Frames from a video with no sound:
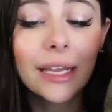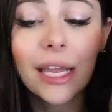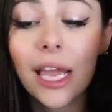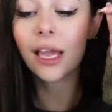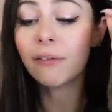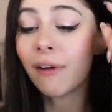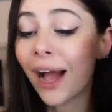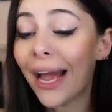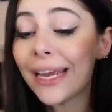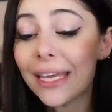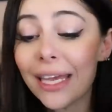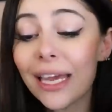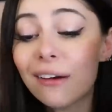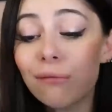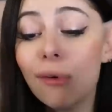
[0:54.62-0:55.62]
like, if I
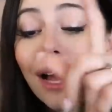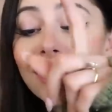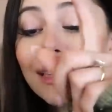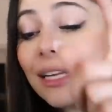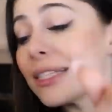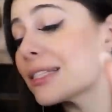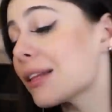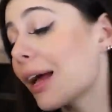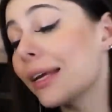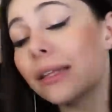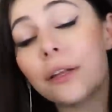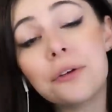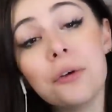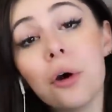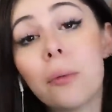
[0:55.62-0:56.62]
can't ride that
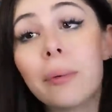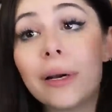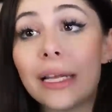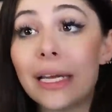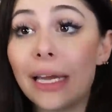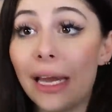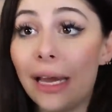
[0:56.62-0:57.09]
slide, then nobody